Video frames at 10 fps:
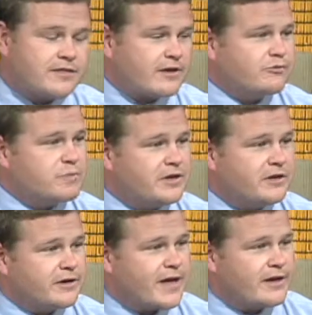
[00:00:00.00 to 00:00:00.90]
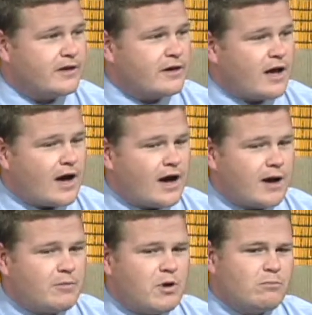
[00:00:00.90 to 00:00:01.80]
thanks for being here today.
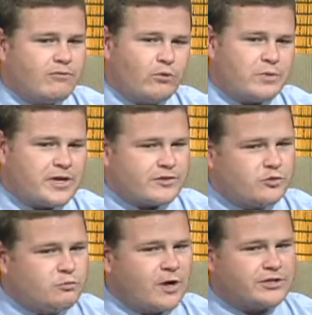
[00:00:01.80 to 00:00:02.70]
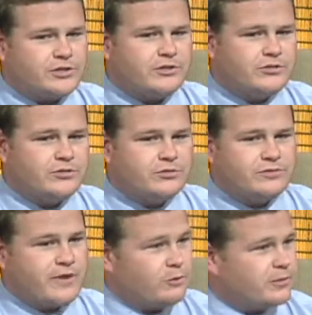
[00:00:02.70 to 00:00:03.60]
Before we get too much into
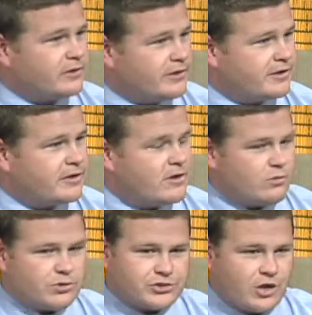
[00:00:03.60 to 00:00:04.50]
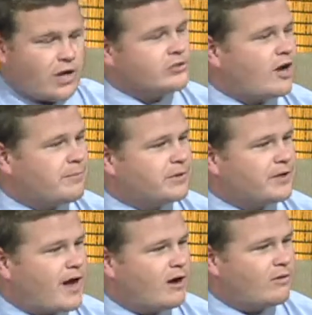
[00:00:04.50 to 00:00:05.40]
developing Lynn, which is a hot topic
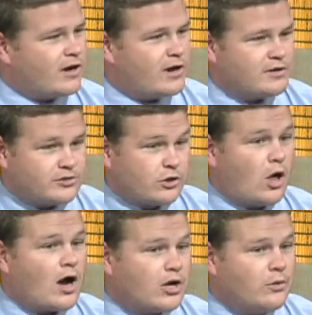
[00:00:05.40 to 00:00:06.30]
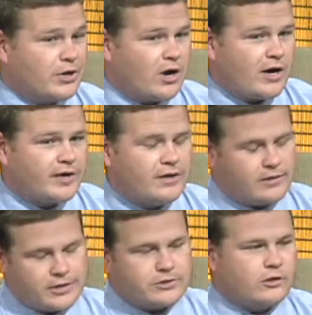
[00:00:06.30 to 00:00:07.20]
now, there's a lot going on,
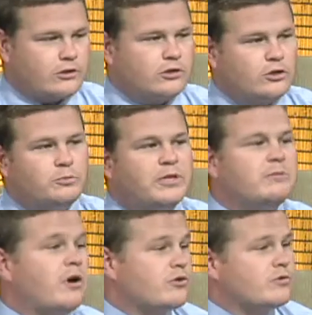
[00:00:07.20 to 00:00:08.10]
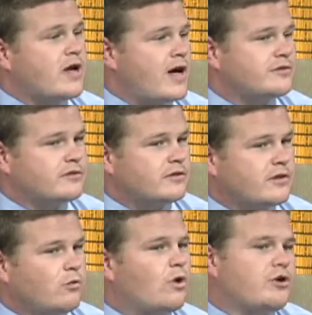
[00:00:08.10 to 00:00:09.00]
let's learn a little bit about you guys
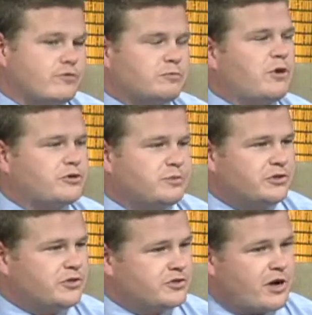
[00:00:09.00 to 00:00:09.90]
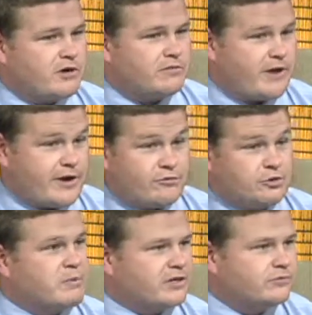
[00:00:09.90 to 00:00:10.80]
and what your responsibilities are at your
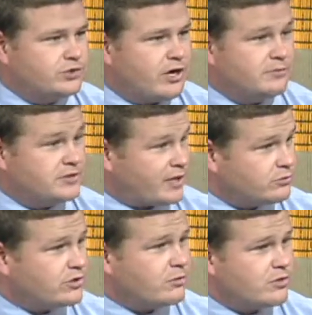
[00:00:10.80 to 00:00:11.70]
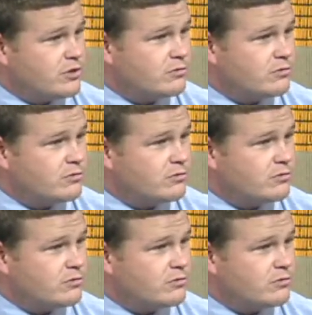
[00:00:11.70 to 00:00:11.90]
respective jobs. Dan, we'll start with you.